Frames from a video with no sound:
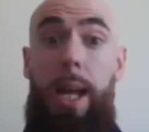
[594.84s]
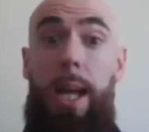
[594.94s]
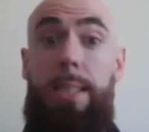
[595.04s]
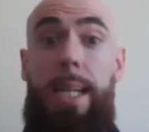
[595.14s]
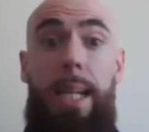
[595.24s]

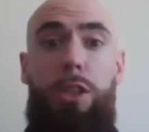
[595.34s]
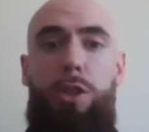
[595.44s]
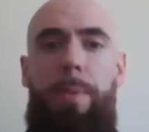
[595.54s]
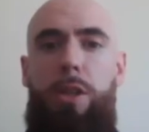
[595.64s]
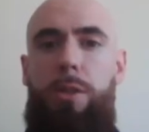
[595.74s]
exactly as you
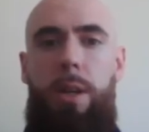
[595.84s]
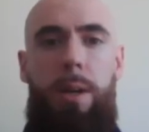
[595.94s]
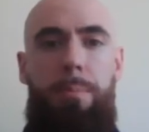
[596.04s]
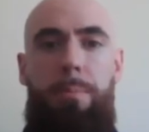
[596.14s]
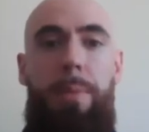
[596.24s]
mentioned,
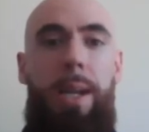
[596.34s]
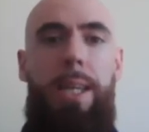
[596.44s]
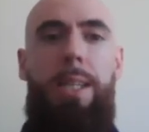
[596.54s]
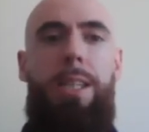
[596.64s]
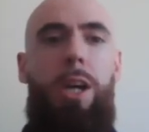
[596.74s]
many
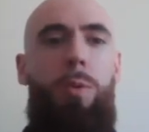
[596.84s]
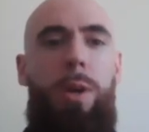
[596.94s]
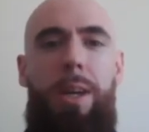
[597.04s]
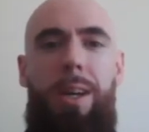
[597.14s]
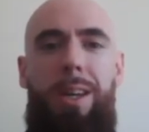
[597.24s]
years ago
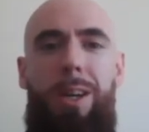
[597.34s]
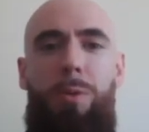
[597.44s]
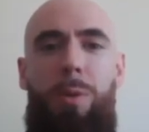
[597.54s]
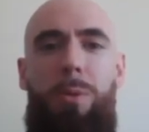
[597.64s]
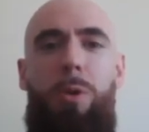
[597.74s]
we
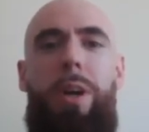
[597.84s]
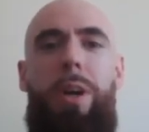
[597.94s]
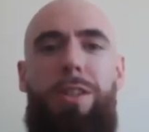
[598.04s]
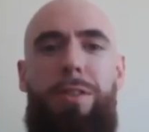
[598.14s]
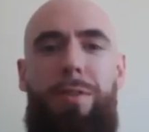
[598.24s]

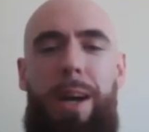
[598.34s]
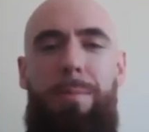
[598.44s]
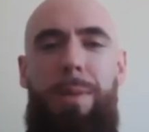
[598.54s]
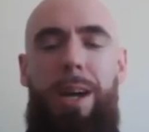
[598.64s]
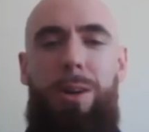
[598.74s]
mortgaged the
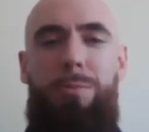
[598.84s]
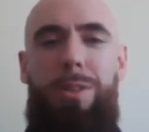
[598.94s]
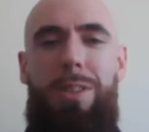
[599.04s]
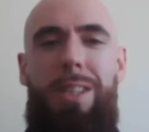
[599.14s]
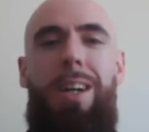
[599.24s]
family home
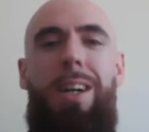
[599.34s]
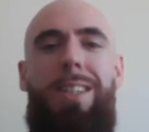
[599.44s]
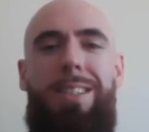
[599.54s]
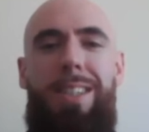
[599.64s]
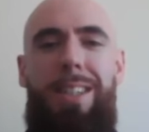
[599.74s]
to start
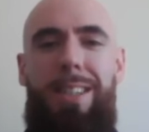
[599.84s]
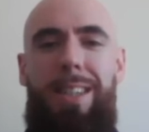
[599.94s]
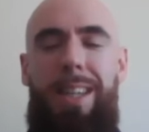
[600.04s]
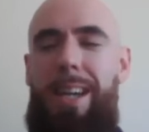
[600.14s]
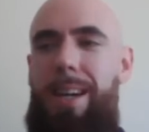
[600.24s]
Huzzar.
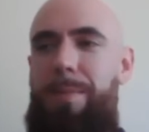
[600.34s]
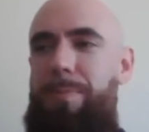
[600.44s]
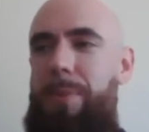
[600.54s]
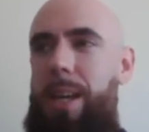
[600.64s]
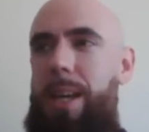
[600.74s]

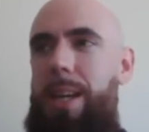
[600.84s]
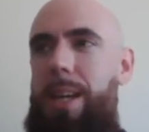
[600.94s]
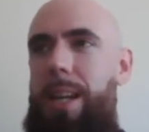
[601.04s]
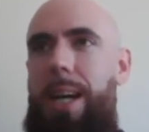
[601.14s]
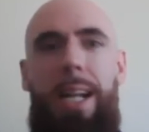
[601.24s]

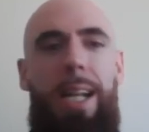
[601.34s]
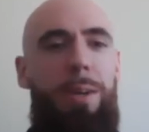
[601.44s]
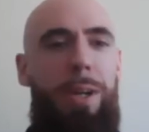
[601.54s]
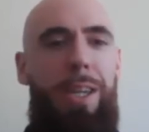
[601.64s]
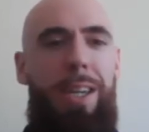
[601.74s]
Luckily,
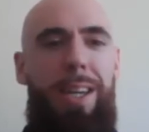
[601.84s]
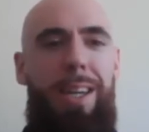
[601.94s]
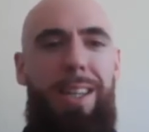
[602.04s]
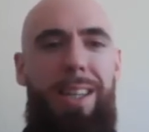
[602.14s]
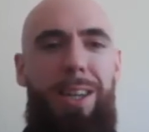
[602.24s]
we've
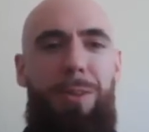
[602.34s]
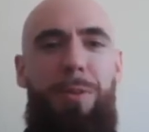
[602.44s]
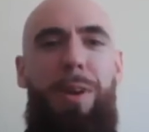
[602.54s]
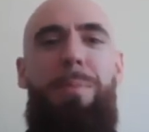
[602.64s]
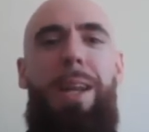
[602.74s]

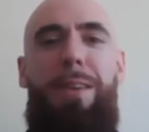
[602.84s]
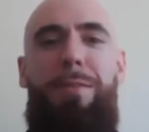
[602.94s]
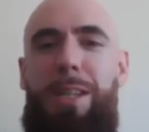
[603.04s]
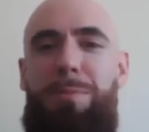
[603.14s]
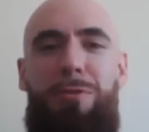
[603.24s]
had many
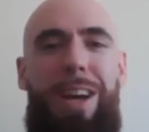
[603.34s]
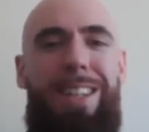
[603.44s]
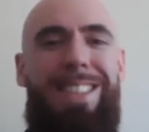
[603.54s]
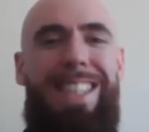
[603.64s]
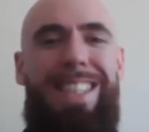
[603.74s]
investment
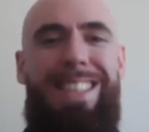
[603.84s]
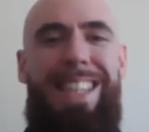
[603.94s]
rounds since